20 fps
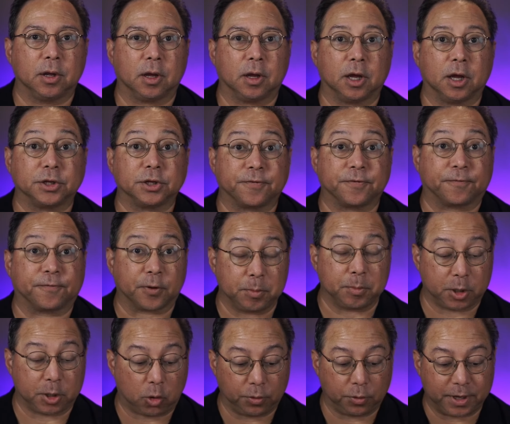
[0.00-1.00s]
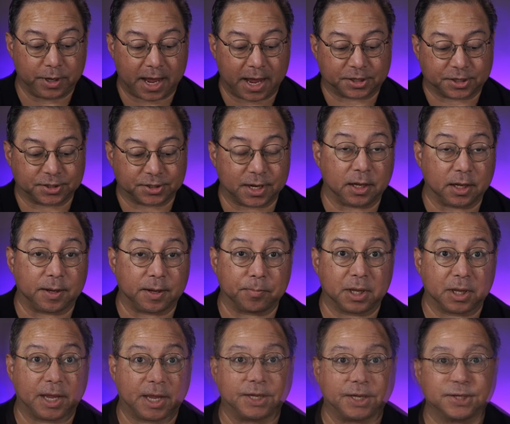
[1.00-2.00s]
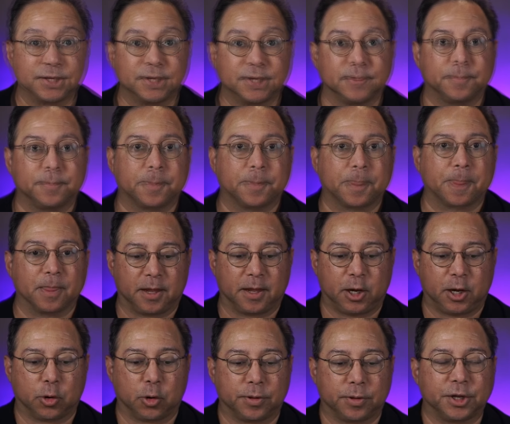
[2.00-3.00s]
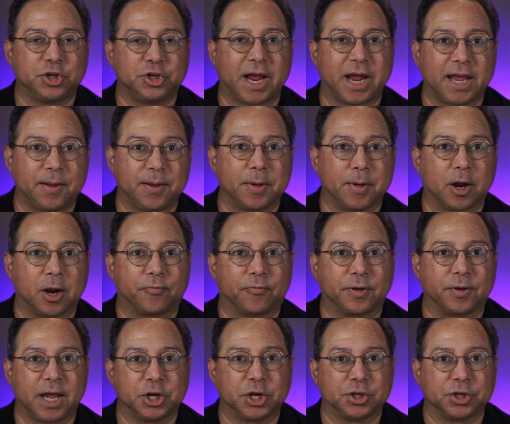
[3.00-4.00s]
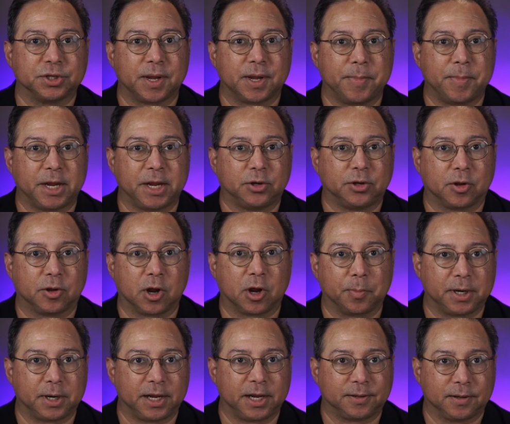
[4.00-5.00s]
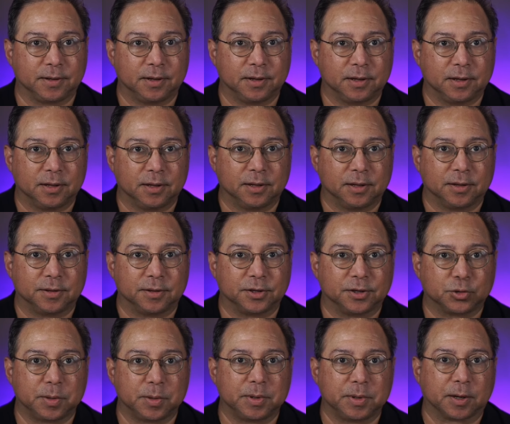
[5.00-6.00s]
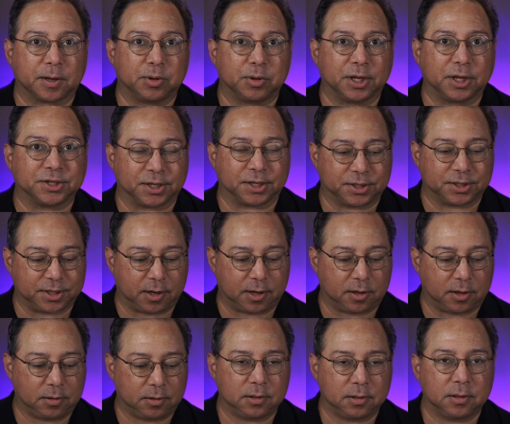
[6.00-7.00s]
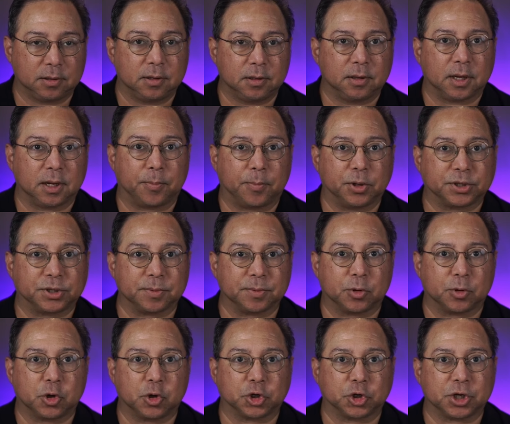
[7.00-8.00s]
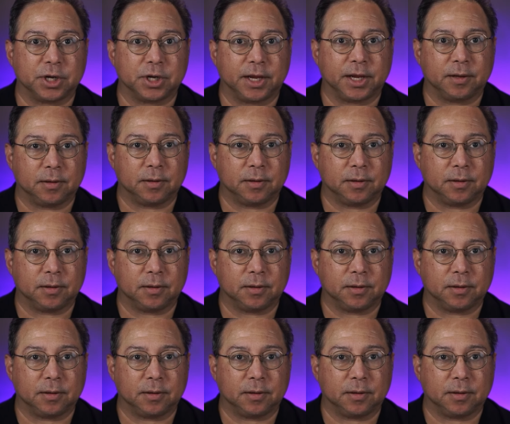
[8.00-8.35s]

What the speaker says: to firmly hold the XL in place. Here are the janky modifications I made to accommodate the Stream Deck XL. I put some cushioning